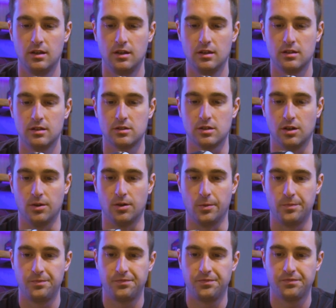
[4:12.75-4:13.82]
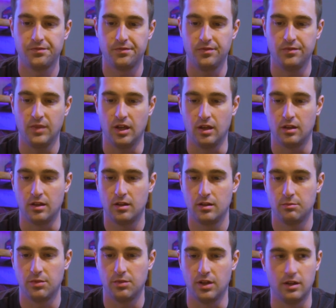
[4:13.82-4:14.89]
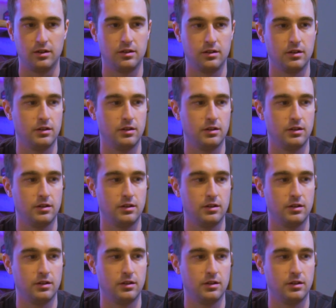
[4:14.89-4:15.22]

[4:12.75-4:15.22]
So, yeah, but